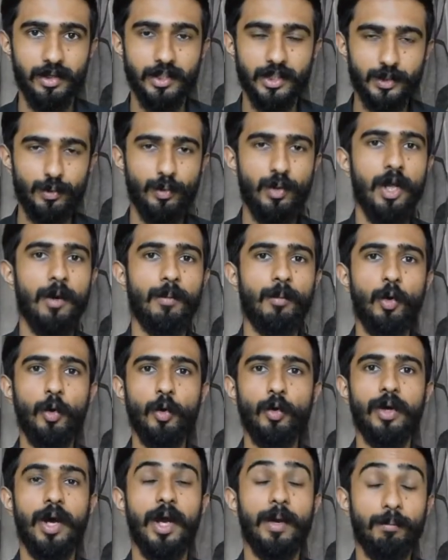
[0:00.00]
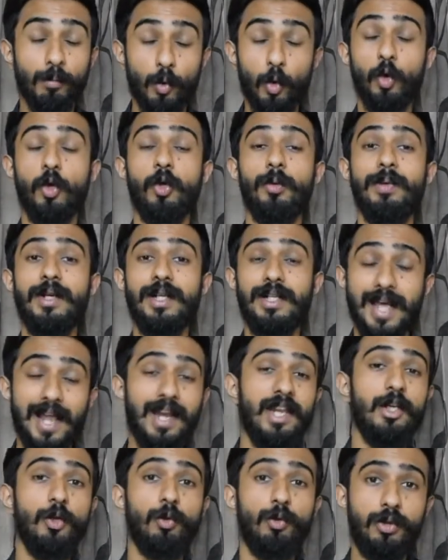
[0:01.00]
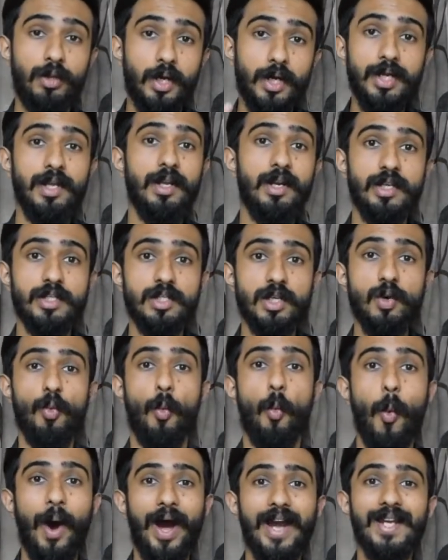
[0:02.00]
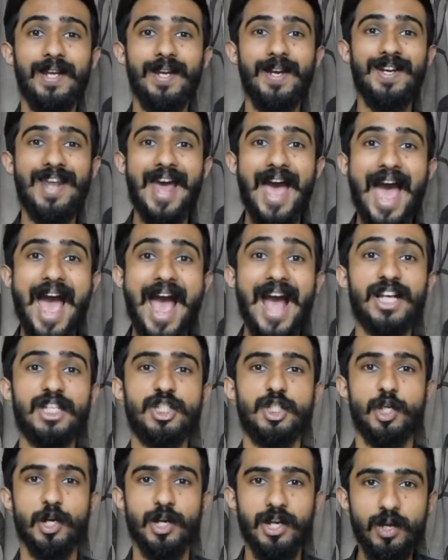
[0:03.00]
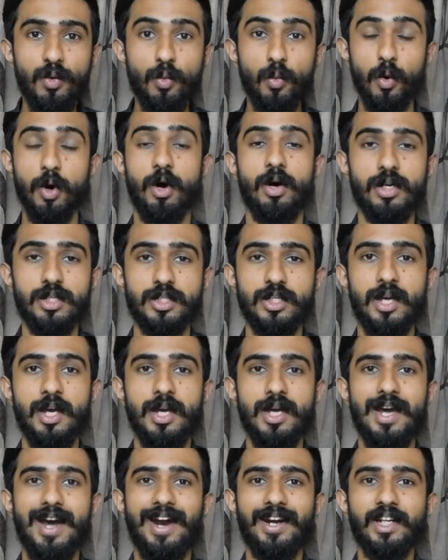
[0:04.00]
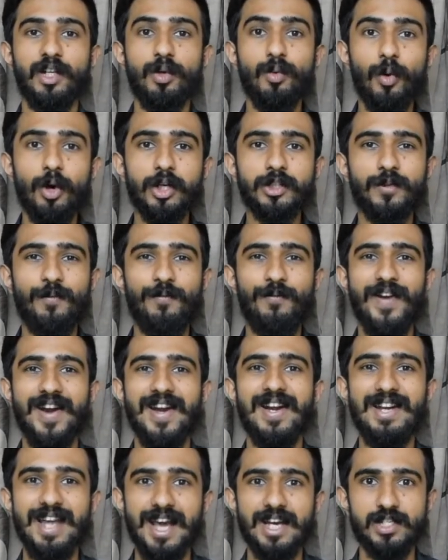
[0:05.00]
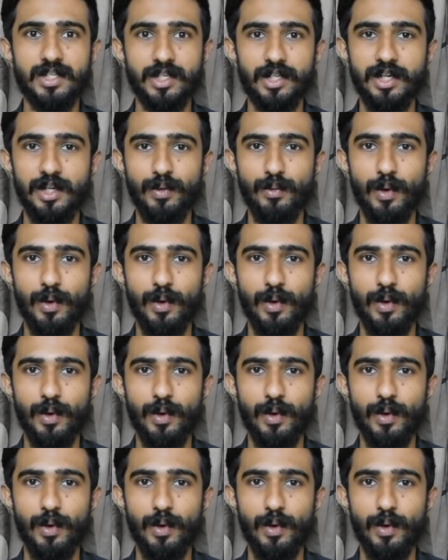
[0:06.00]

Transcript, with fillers: In this video, I'm going, to, I'm going to be telling you three reasons why it actually works and it works fantastically